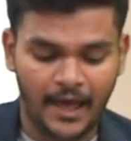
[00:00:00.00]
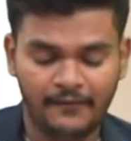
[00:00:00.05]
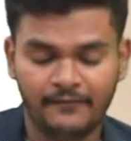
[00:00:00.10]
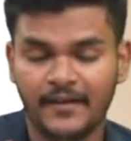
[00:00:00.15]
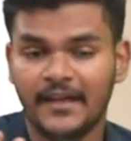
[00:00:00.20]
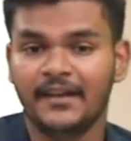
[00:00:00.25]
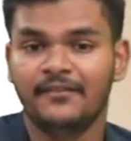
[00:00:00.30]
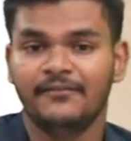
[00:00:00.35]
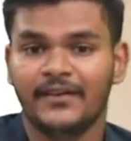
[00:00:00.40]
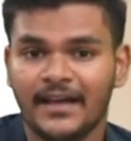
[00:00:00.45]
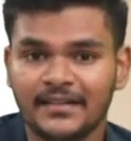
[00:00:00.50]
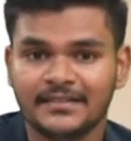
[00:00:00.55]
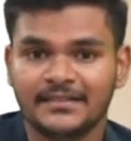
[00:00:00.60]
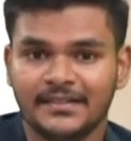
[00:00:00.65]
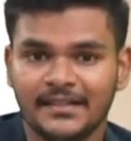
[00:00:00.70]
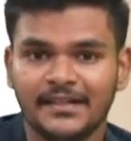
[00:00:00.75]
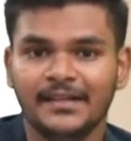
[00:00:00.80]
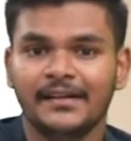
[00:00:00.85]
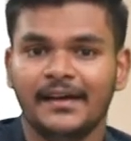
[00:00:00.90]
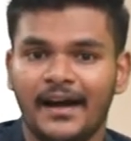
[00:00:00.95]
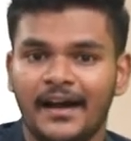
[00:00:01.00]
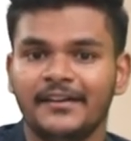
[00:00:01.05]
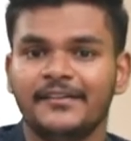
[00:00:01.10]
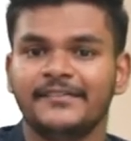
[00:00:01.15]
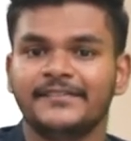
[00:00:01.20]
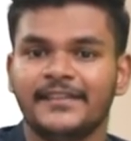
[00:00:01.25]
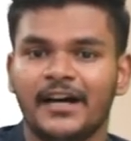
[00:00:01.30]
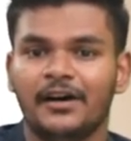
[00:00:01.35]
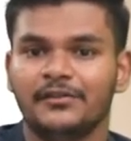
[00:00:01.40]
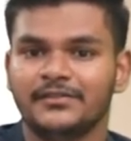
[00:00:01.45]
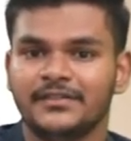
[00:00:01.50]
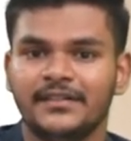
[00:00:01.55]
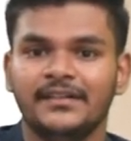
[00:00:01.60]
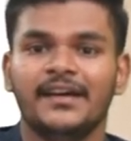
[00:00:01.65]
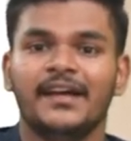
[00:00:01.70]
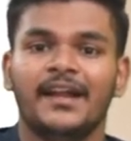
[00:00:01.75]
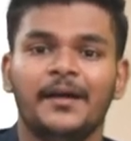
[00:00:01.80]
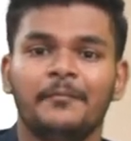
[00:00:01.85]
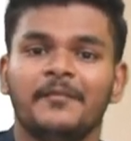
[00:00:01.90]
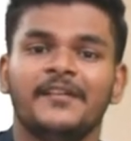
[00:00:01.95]
invested 100,000 and
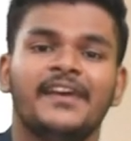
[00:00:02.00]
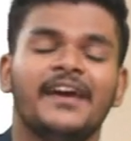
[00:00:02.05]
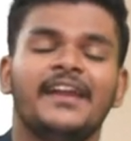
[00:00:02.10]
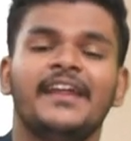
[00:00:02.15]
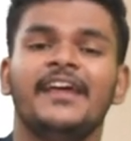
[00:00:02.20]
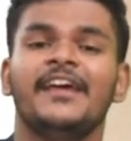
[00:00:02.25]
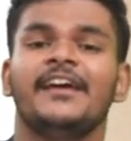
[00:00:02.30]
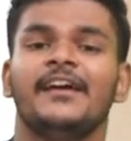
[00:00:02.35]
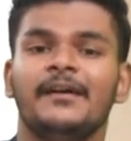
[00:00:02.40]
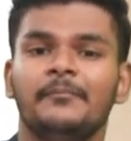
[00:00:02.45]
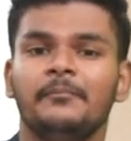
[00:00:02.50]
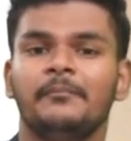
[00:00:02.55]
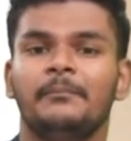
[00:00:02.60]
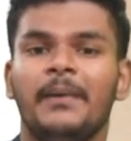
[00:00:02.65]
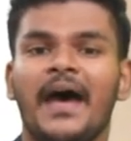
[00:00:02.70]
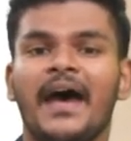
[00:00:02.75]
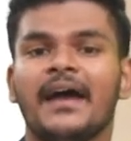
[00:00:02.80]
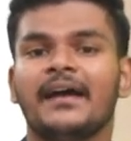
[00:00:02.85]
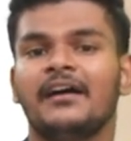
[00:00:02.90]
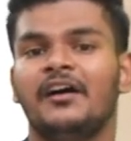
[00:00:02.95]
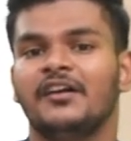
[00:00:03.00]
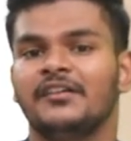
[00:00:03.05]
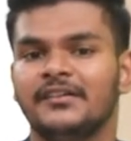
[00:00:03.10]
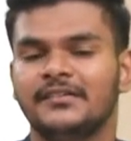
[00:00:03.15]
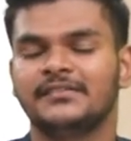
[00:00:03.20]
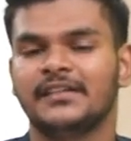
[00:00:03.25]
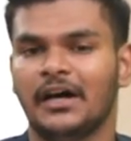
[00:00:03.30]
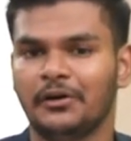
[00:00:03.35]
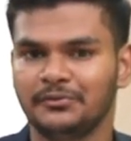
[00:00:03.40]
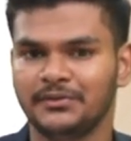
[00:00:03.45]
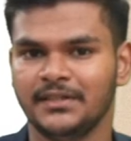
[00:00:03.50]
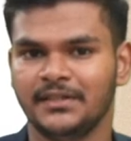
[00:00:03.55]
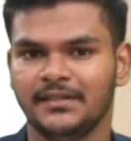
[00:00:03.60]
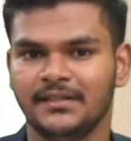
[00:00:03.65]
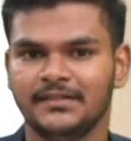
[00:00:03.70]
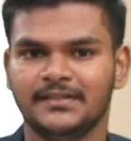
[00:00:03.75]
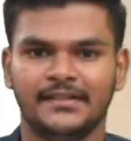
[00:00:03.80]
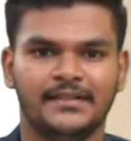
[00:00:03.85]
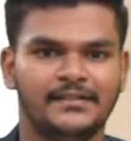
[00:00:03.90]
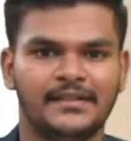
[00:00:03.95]
I'm getting back 100,000,
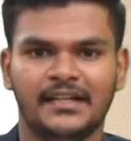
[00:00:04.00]
isn't it?